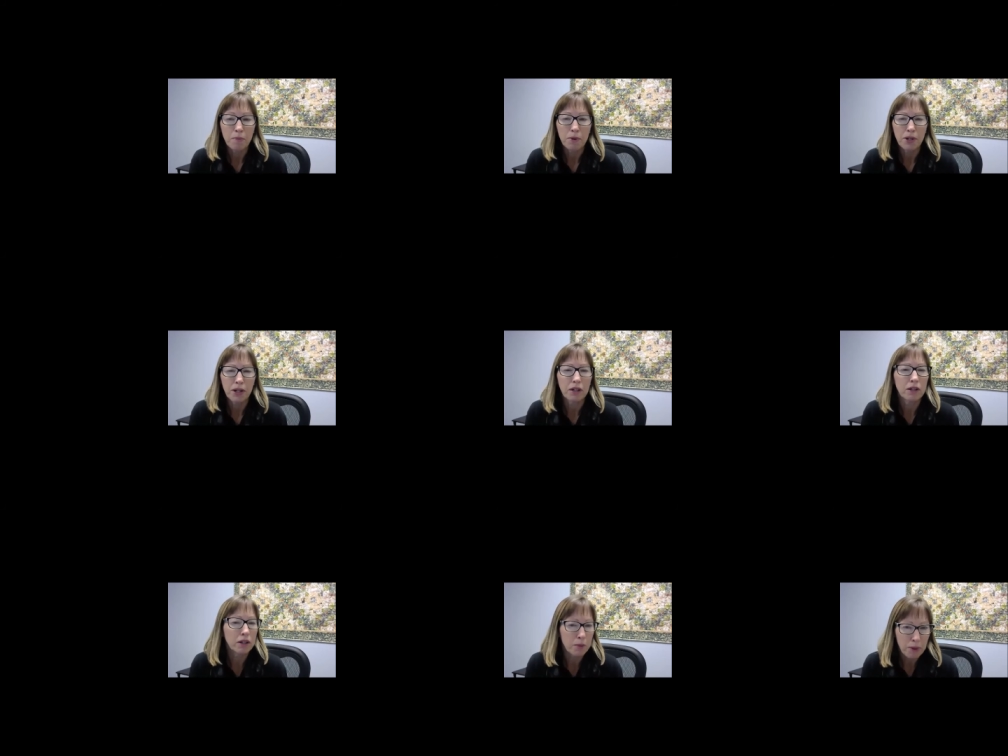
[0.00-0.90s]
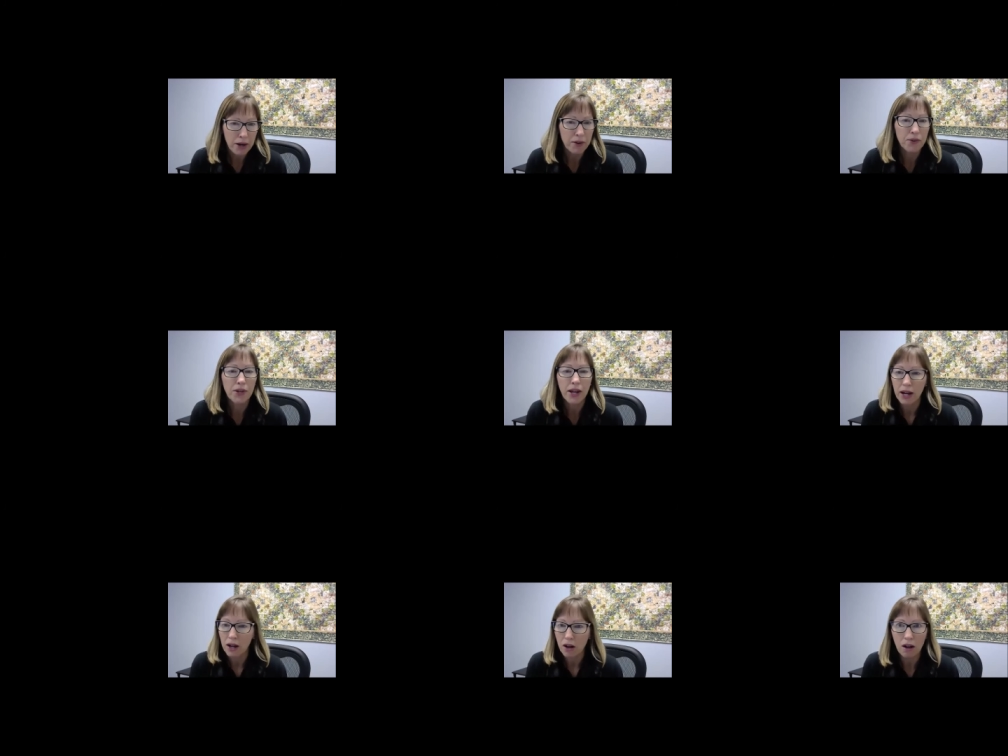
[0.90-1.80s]
particularly parents
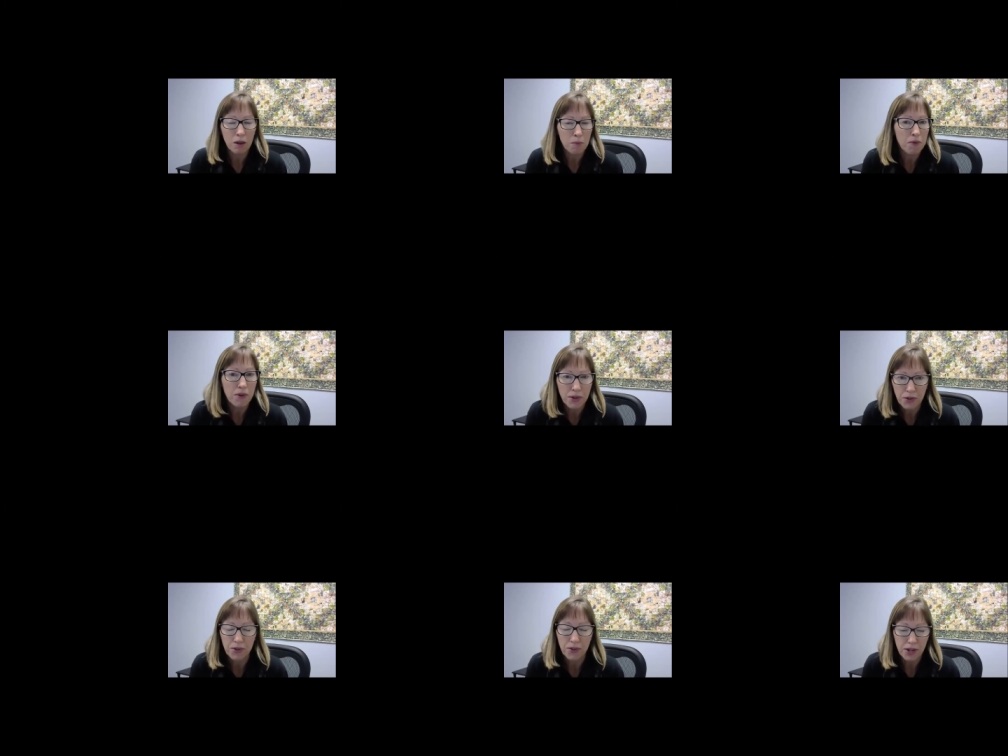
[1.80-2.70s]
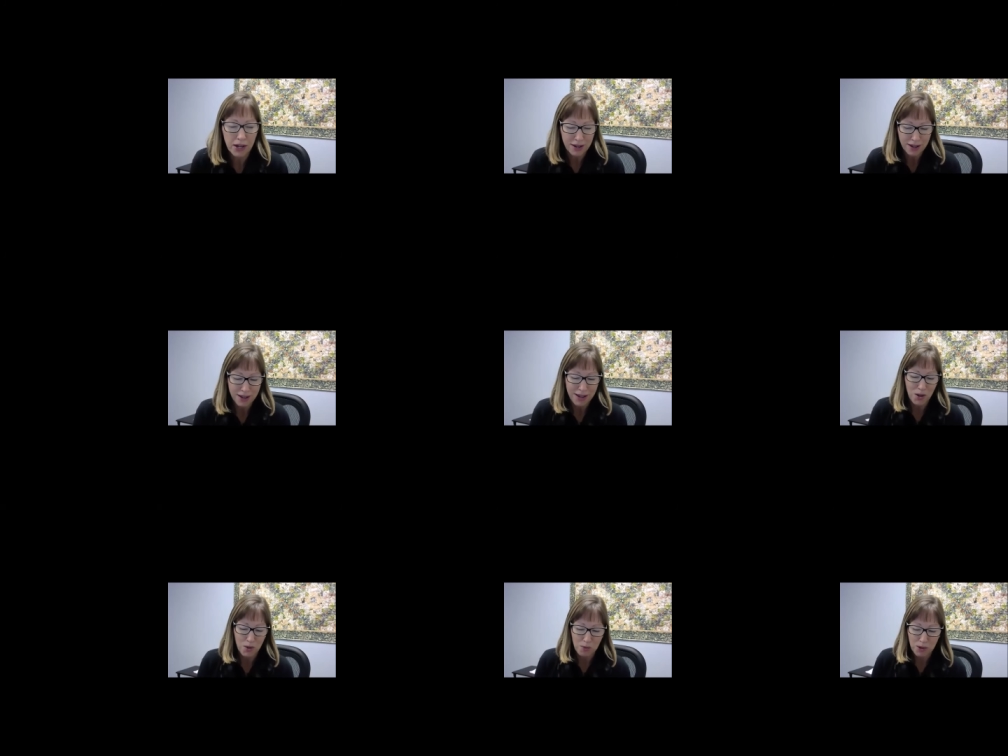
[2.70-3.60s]
can't call a professor and say,
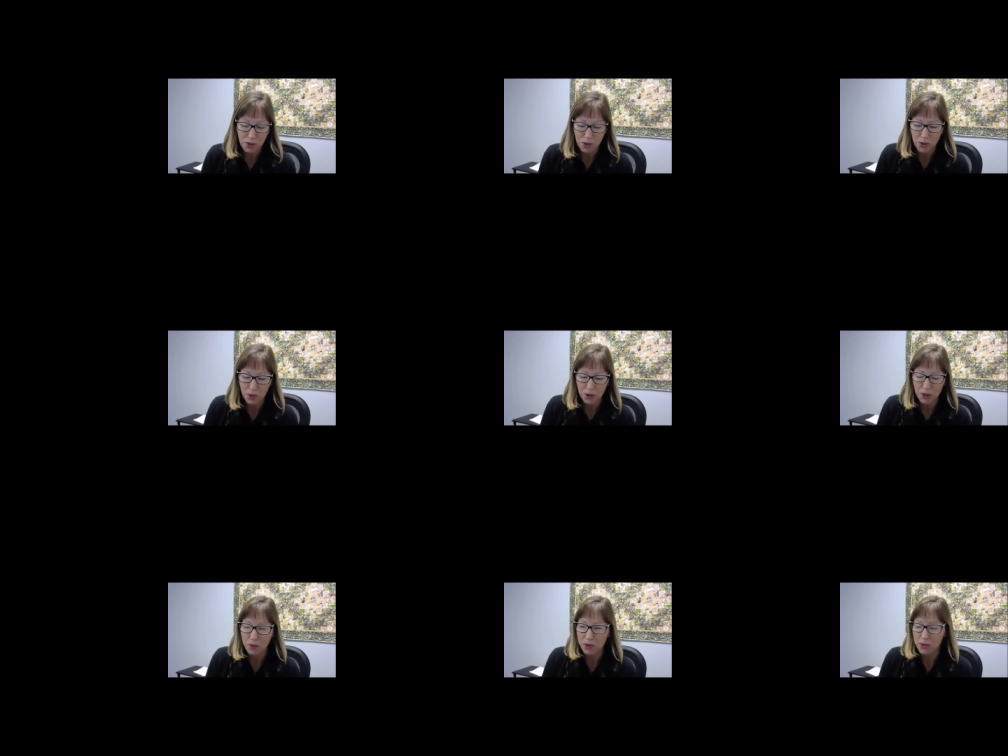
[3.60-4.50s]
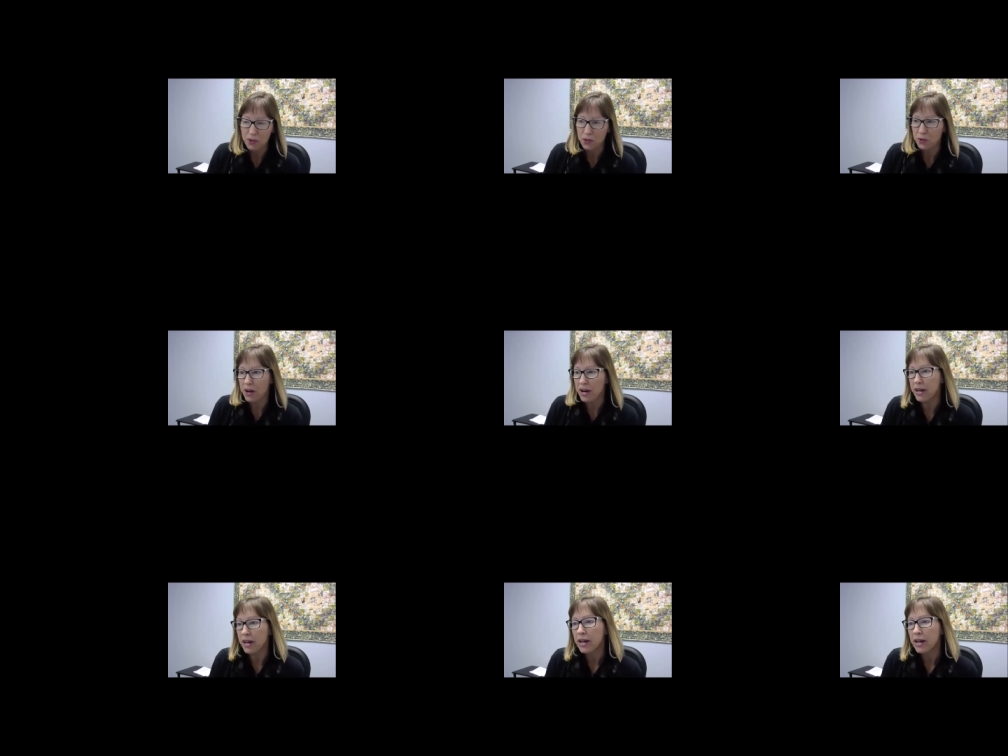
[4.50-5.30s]
how's my son doing, or what's his grade.